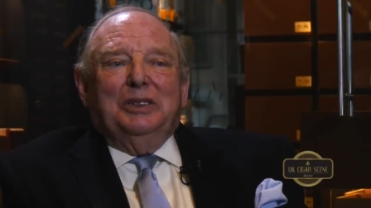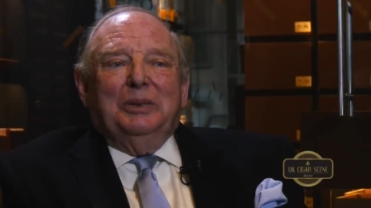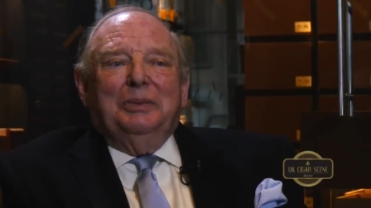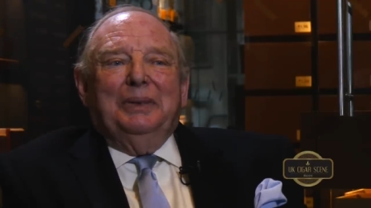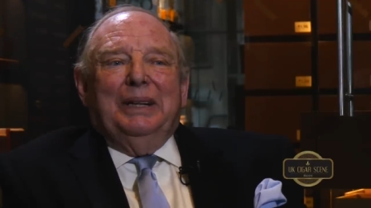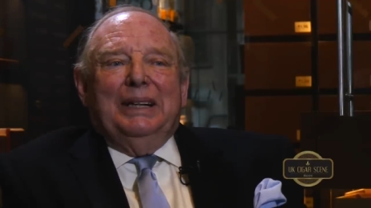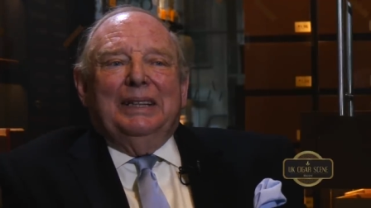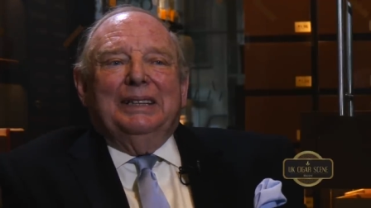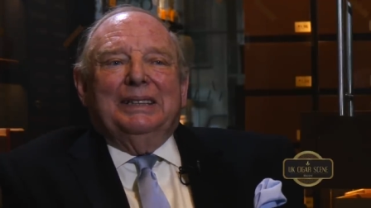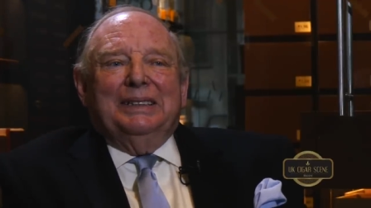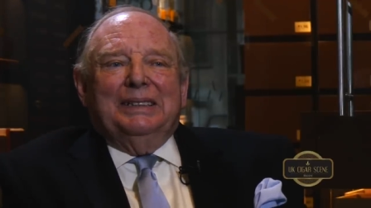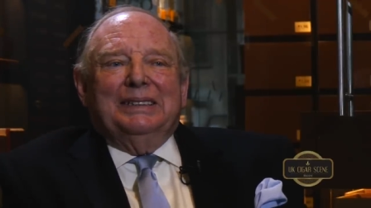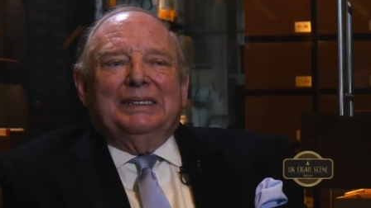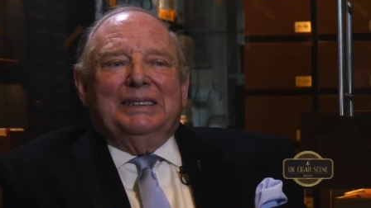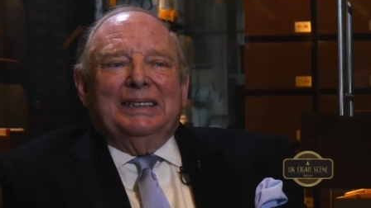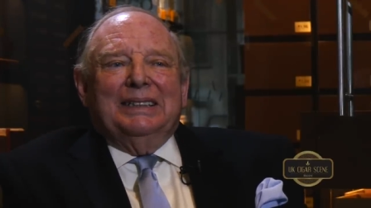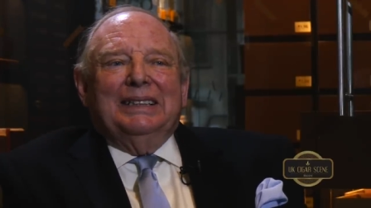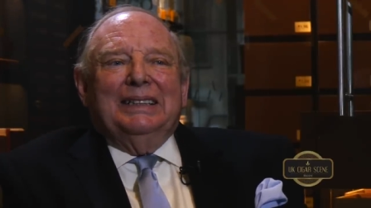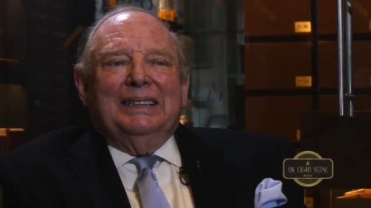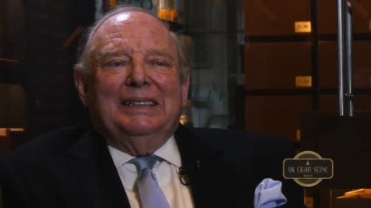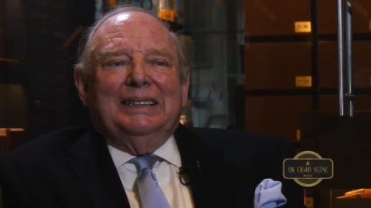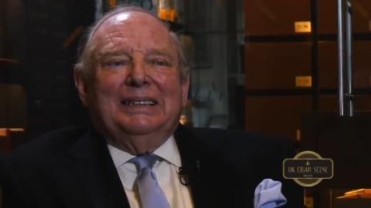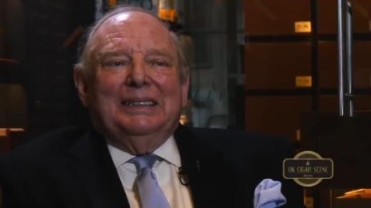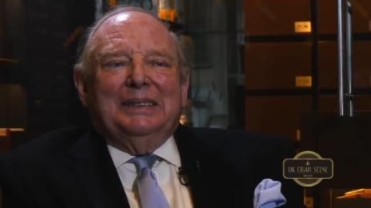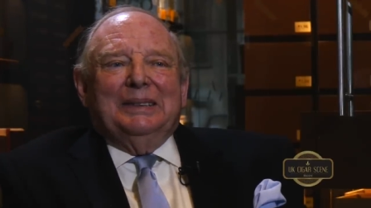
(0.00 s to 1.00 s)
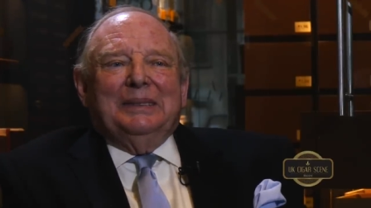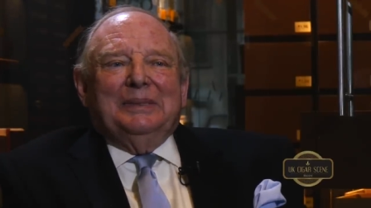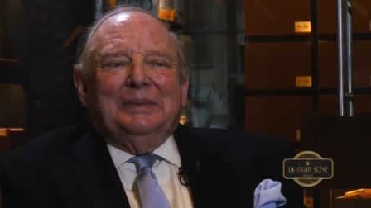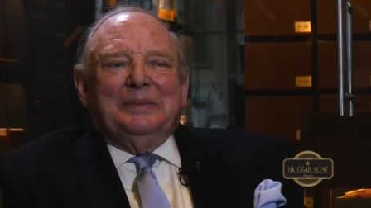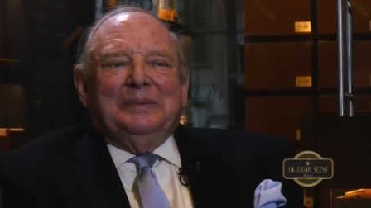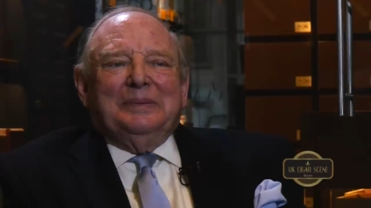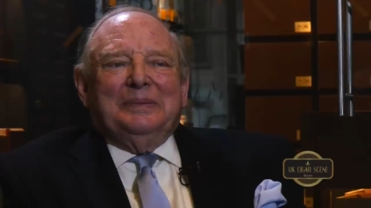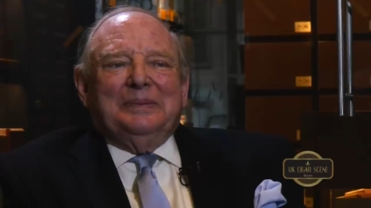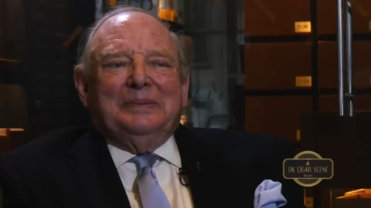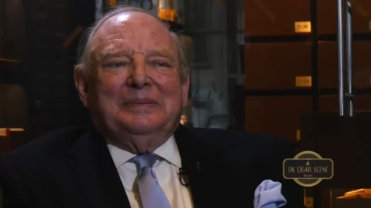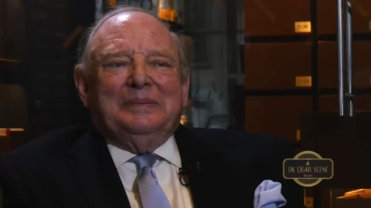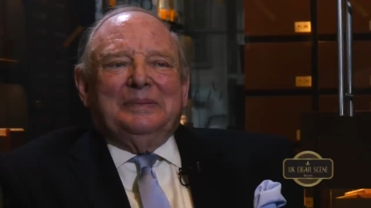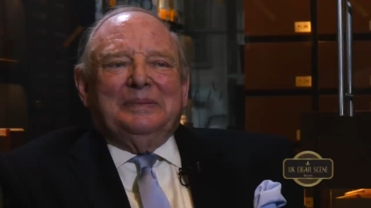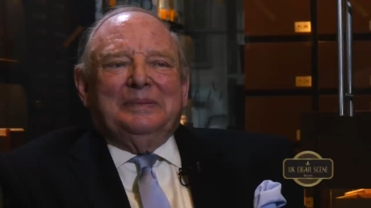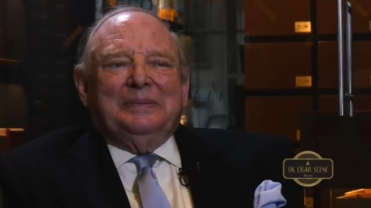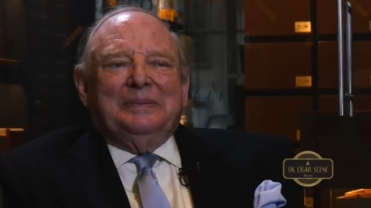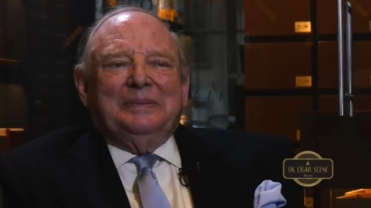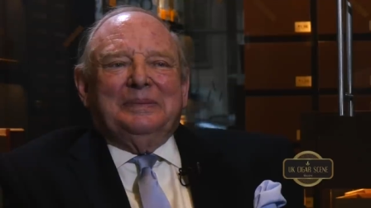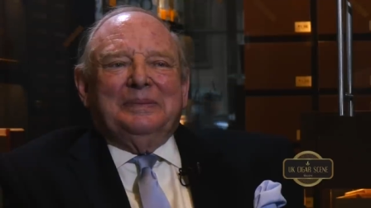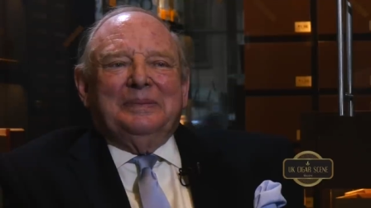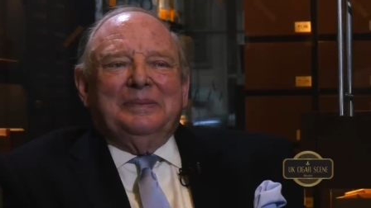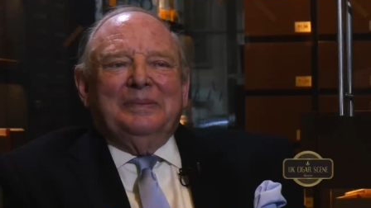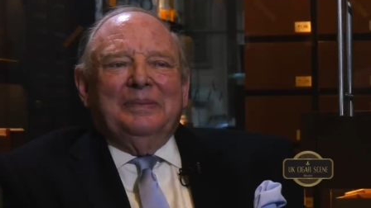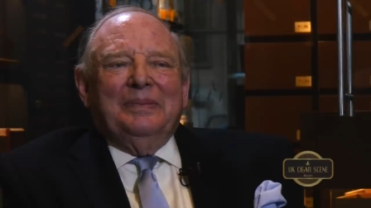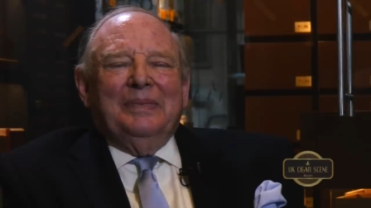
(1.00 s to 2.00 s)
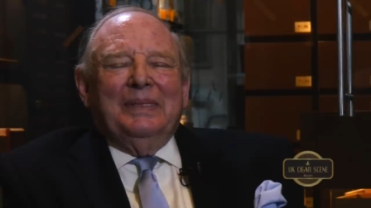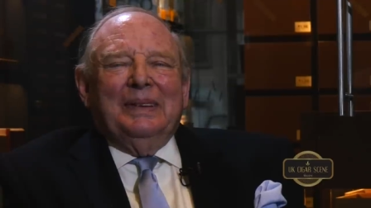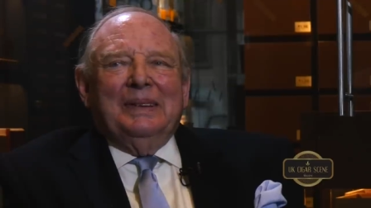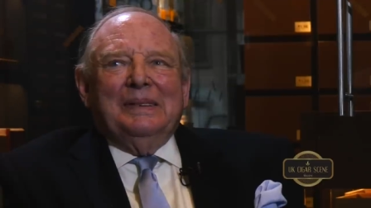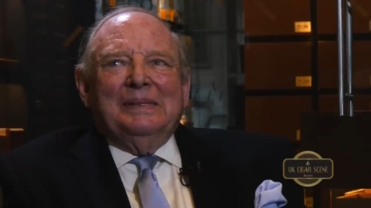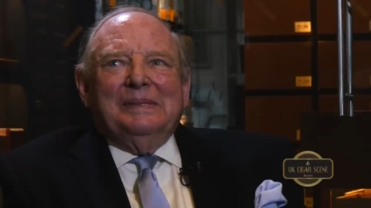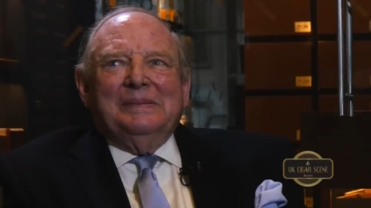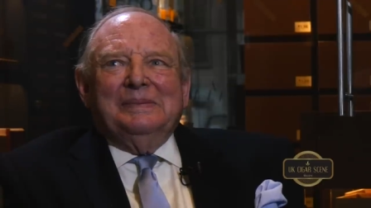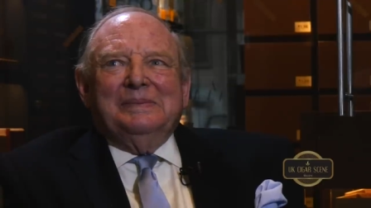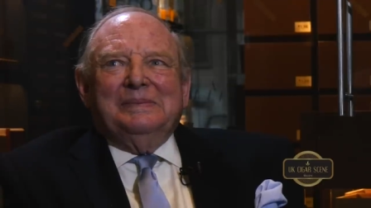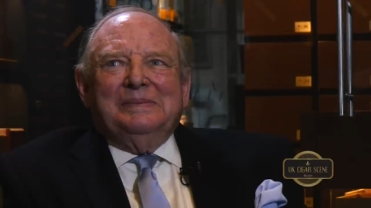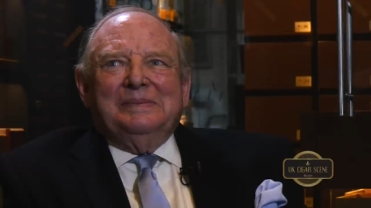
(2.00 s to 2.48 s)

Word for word: Jamaican cigar. Interesting, interesting.